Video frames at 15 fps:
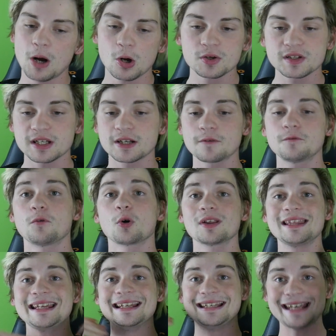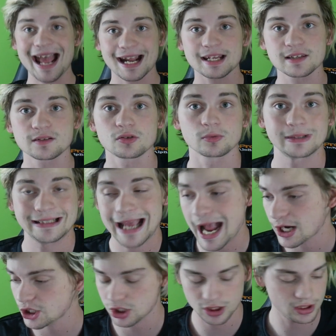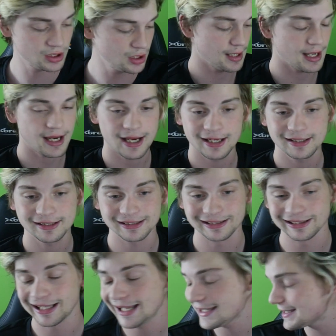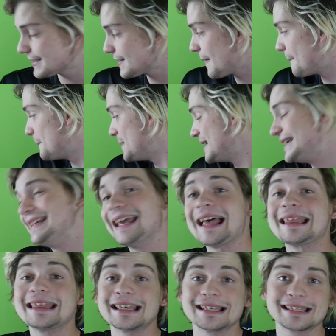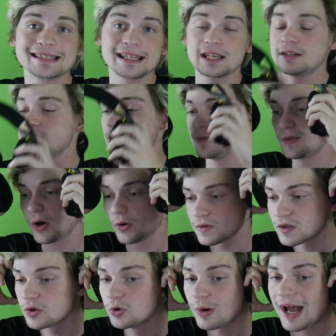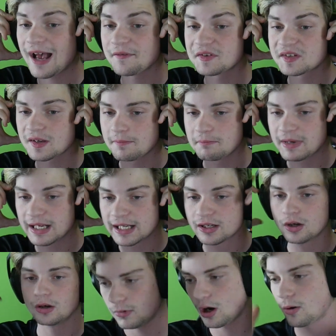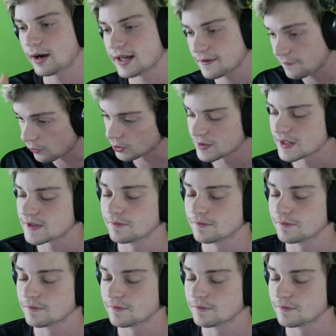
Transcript: posting for the next reaction. And let's begin this. Thank you to those who have submitted already for this